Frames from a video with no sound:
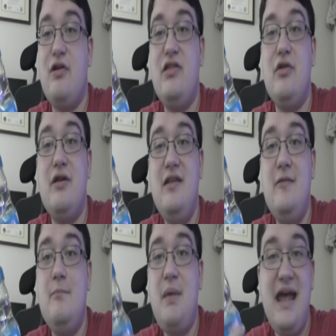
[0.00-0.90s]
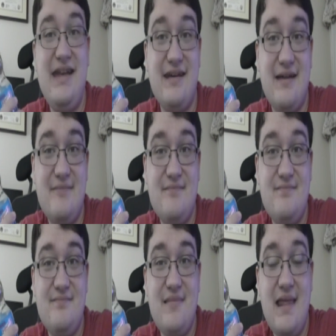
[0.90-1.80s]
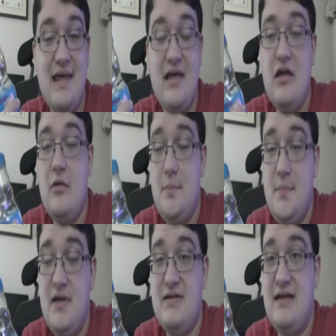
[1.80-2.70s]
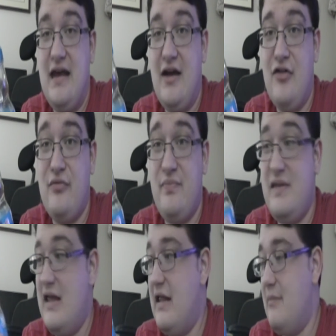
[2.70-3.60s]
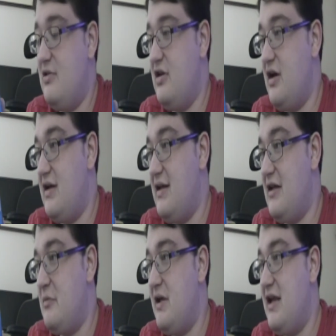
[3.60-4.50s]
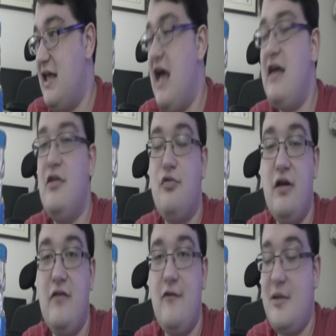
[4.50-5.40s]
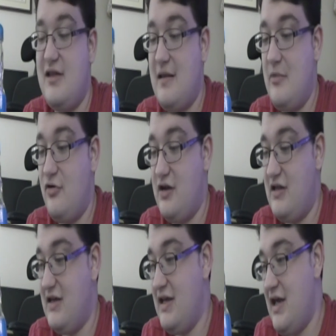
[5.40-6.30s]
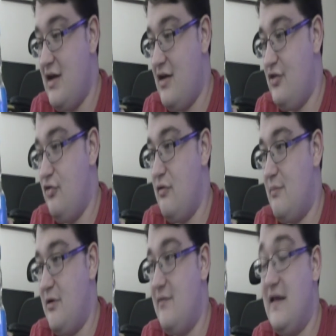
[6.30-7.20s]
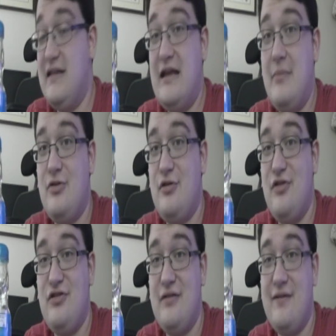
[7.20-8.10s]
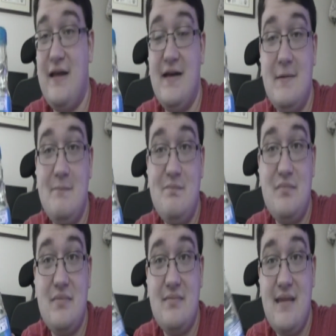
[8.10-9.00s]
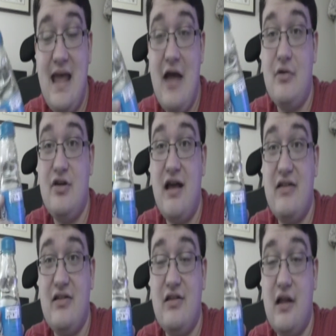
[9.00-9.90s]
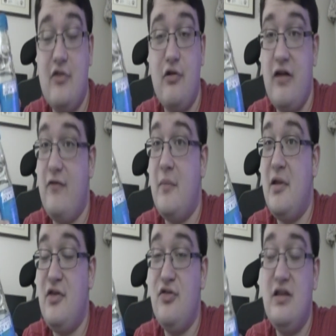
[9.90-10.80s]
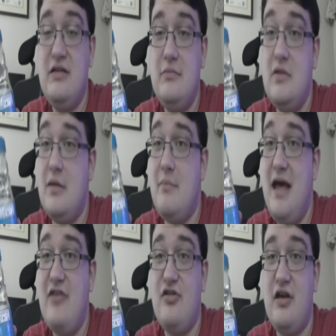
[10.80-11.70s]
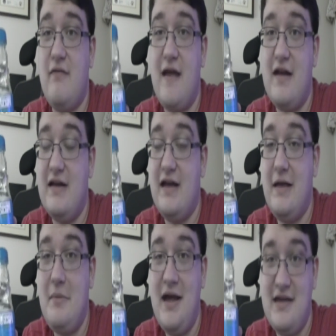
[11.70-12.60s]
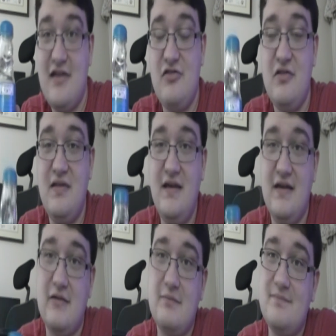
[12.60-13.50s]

drink known as Banta. But now that I'm done explaining how you drink from this, I'm going to do a brief, like, demonstration of, like, how you actually, like, drink from it using the magic of editing in my kitchen sink.